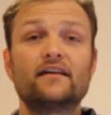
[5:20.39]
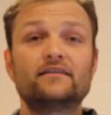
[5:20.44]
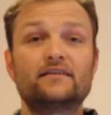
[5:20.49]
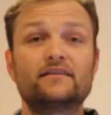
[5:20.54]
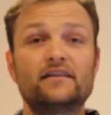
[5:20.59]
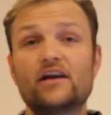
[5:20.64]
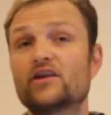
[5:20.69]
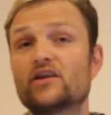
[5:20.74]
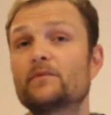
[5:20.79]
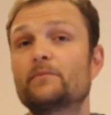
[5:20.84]

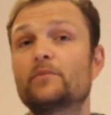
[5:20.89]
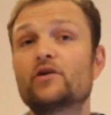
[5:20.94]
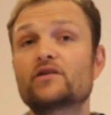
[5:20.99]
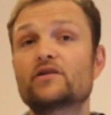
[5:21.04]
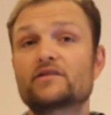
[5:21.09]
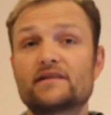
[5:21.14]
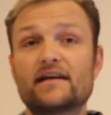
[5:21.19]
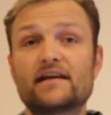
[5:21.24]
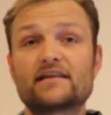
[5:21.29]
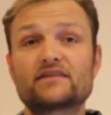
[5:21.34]
the other
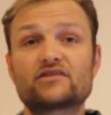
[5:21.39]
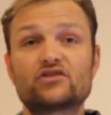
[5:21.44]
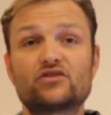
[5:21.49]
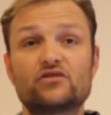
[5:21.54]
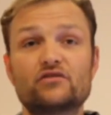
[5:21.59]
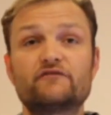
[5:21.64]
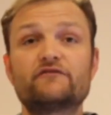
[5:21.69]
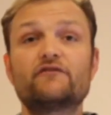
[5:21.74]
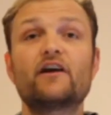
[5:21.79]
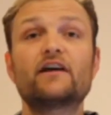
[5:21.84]
person has to
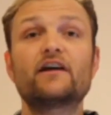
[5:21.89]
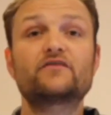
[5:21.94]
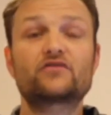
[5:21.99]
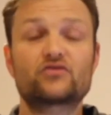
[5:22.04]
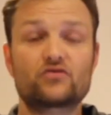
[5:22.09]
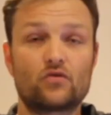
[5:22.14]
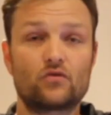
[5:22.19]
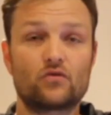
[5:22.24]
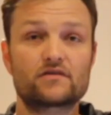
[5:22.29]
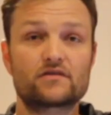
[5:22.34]
do 5
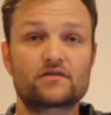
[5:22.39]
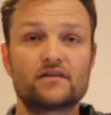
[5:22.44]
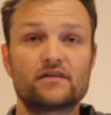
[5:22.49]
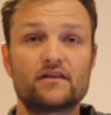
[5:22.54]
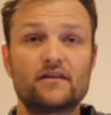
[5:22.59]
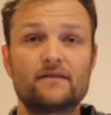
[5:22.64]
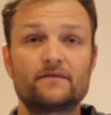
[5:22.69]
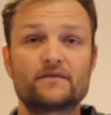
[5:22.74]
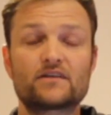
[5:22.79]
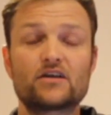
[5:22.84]
strokes.
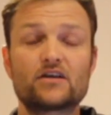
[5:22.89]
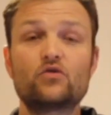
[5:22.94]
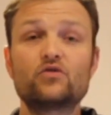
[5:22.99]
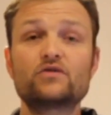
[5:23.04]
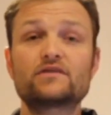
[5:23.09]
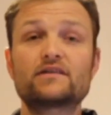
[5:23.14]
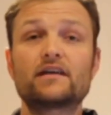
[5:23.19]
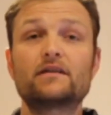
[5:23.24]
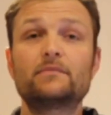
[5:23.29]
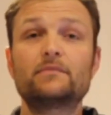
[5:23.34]
So
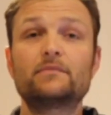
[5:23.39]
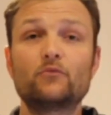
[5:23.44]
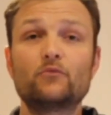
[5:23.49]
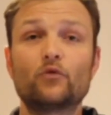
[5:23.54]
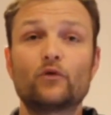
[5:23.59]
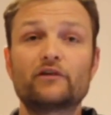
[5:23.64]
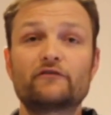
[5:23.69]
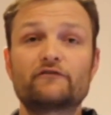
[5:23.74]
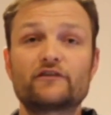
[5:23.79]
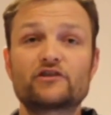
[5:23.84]
who's going to be
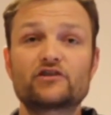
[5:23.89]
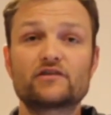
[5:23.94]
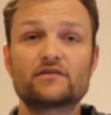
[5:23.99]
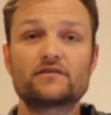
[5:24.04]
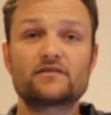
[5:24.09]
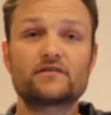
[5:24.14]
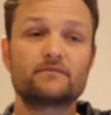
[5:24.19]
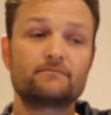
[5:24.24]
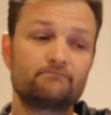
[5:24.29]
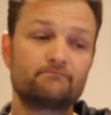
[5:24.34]
more
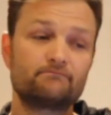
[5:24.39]
efficient?